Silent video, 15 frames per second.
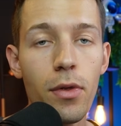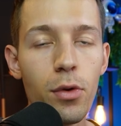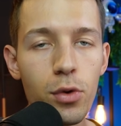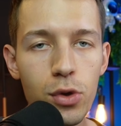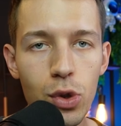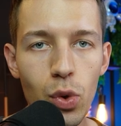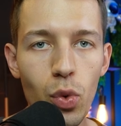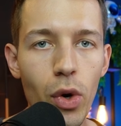
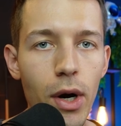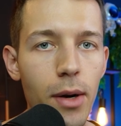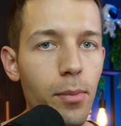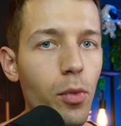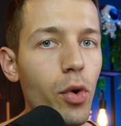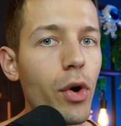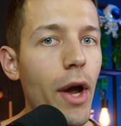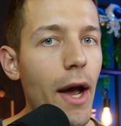those who are
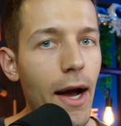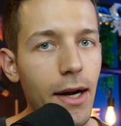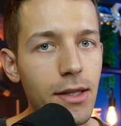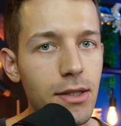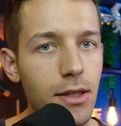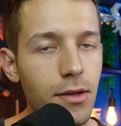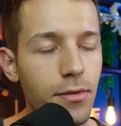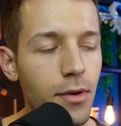more
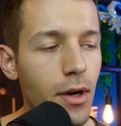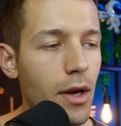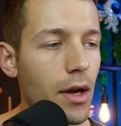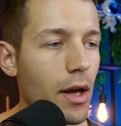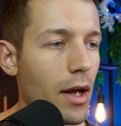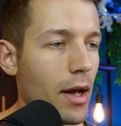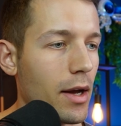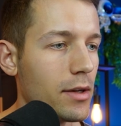active
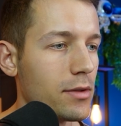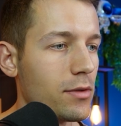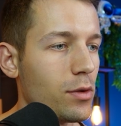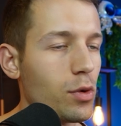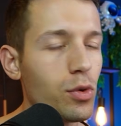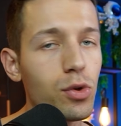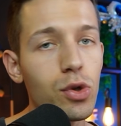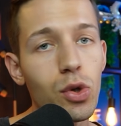and
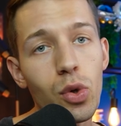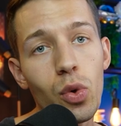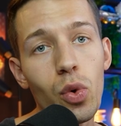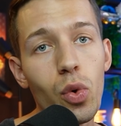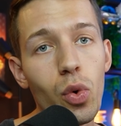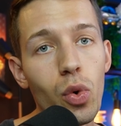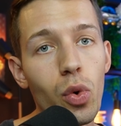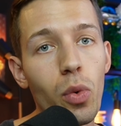those
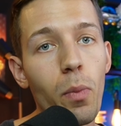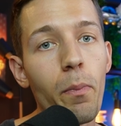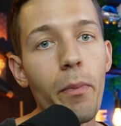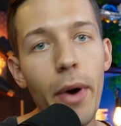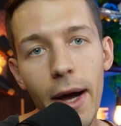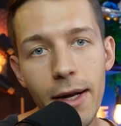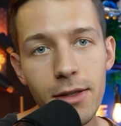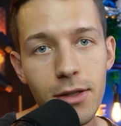who
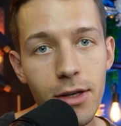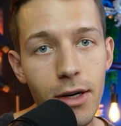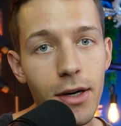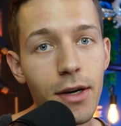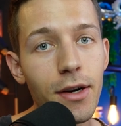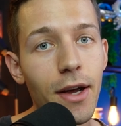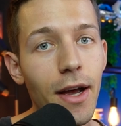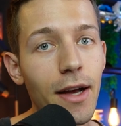
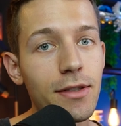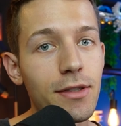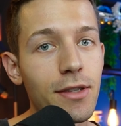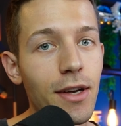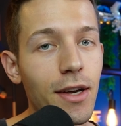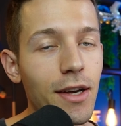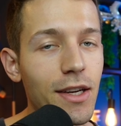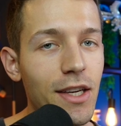better at
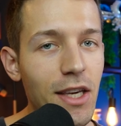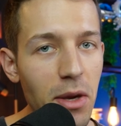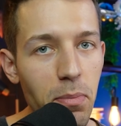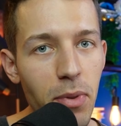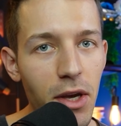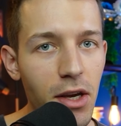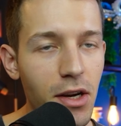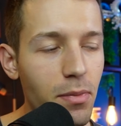
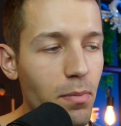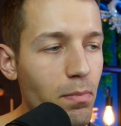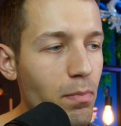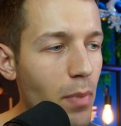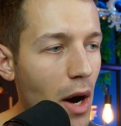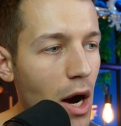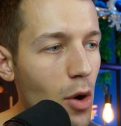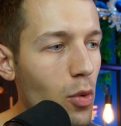keeping
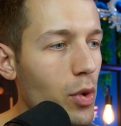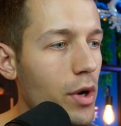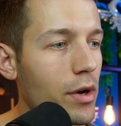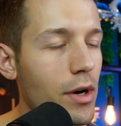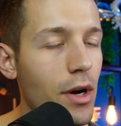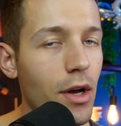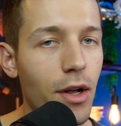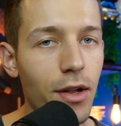
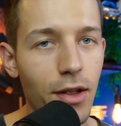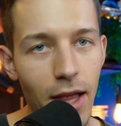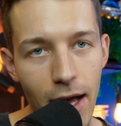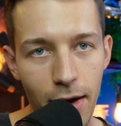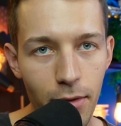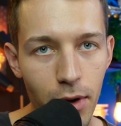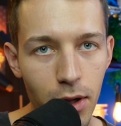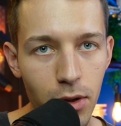power
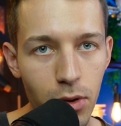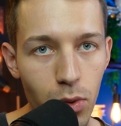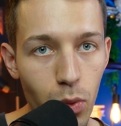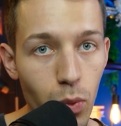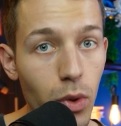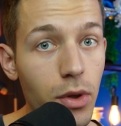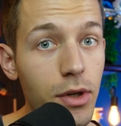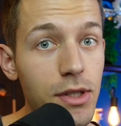level
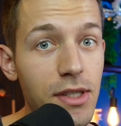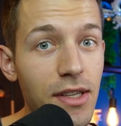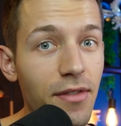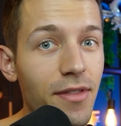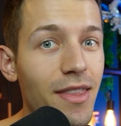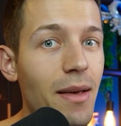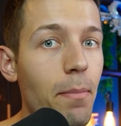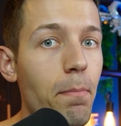will
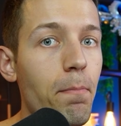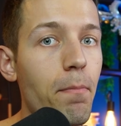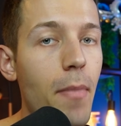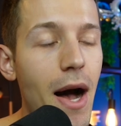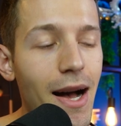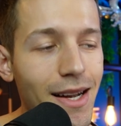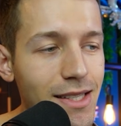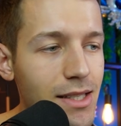receive the
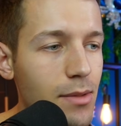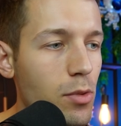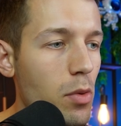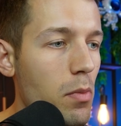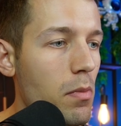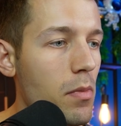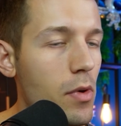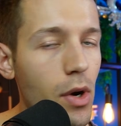
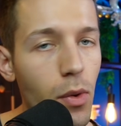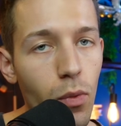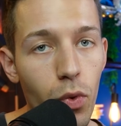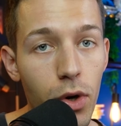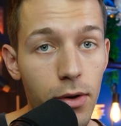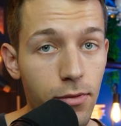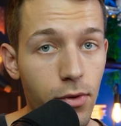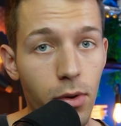maximum
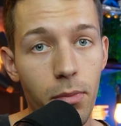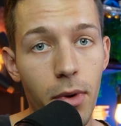reward from